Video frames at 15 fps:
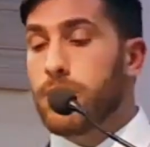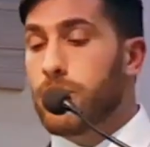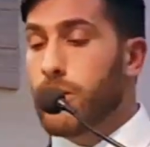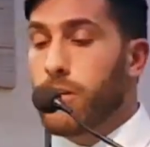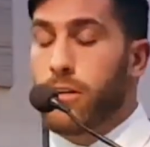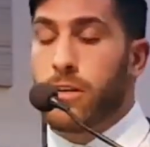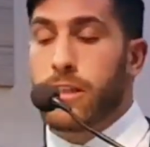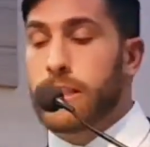
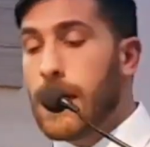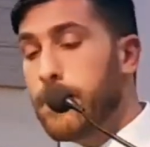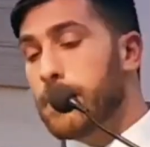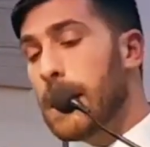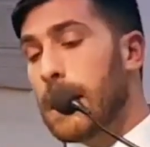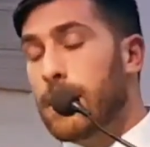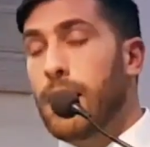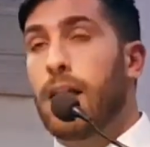These are the
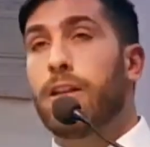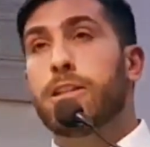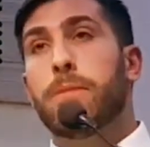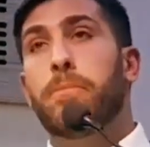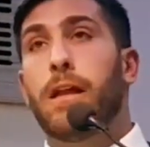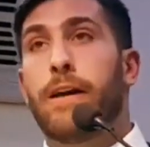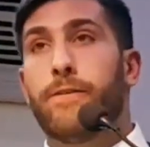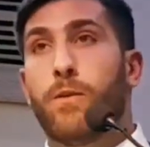same
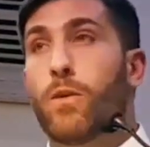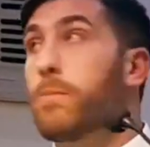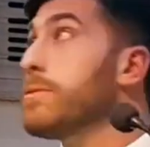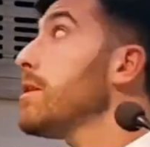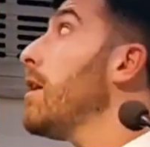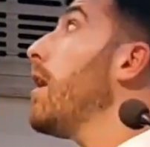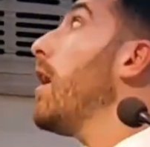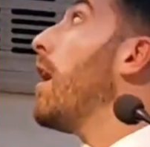technology
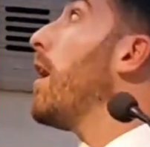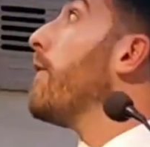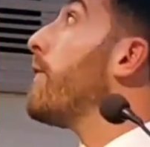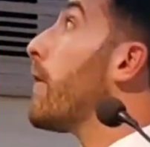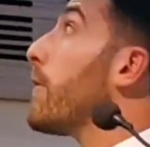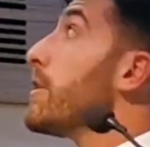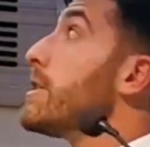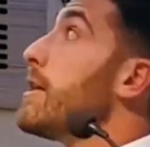platforms,
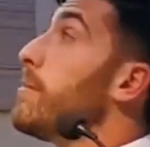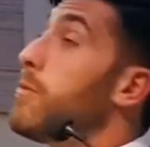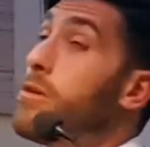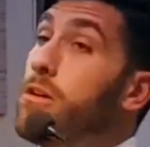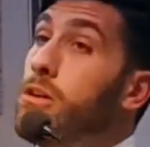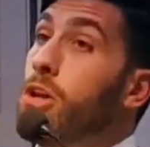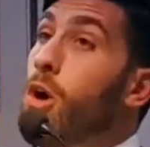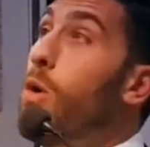uh, very
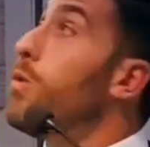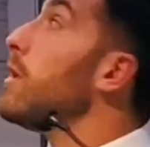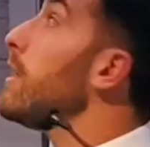similar. The